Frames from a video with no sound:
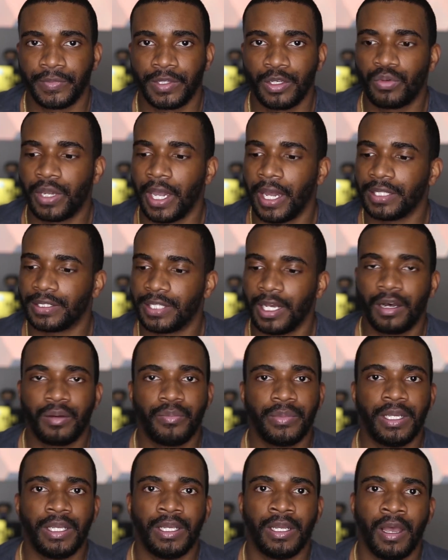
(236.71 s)
You can't tell
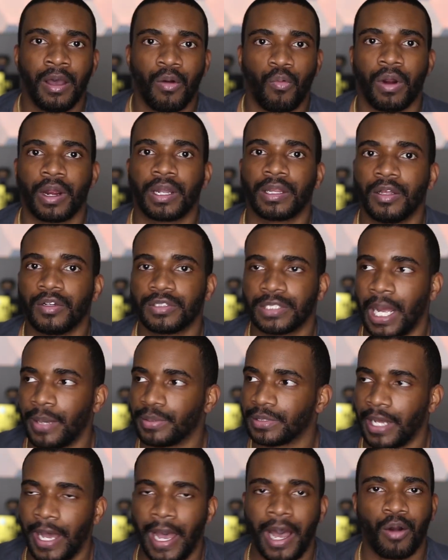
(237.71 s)
me working those
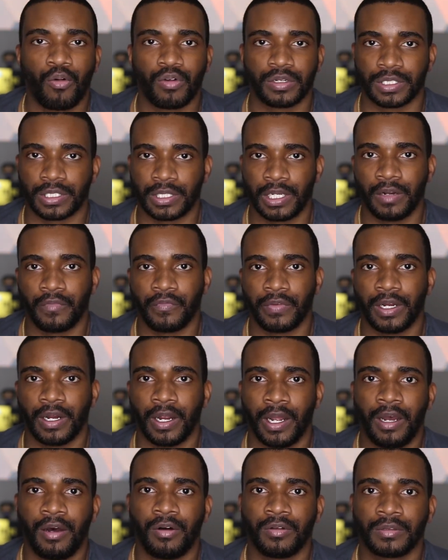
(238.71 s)
types of hours are good for your
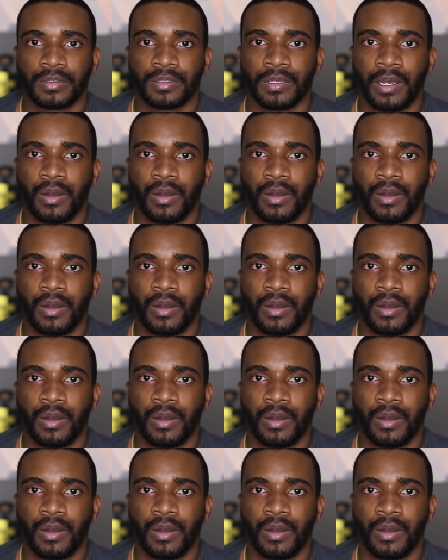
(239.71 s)
health.